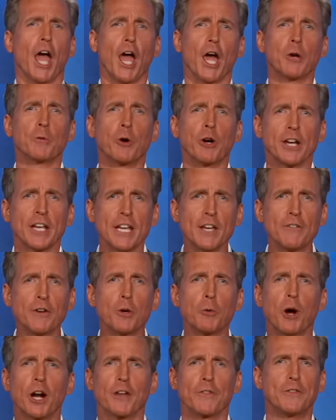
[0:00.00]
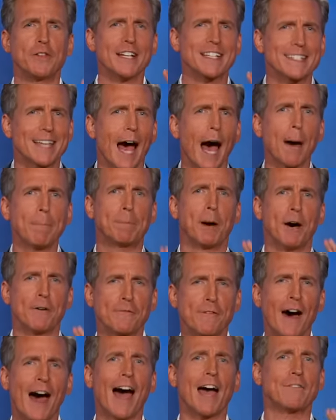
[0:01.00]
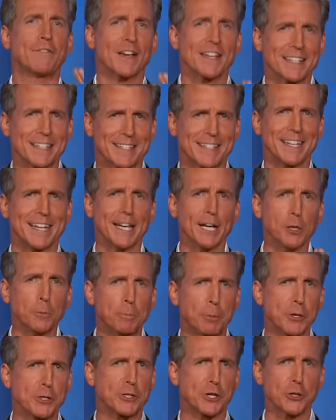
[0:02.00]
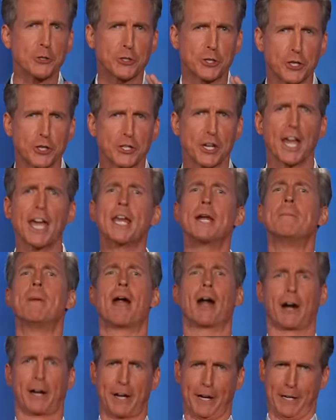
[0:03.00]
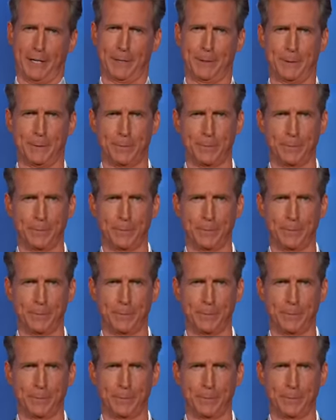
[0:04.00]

And we're even one of the top five steel producers in America. He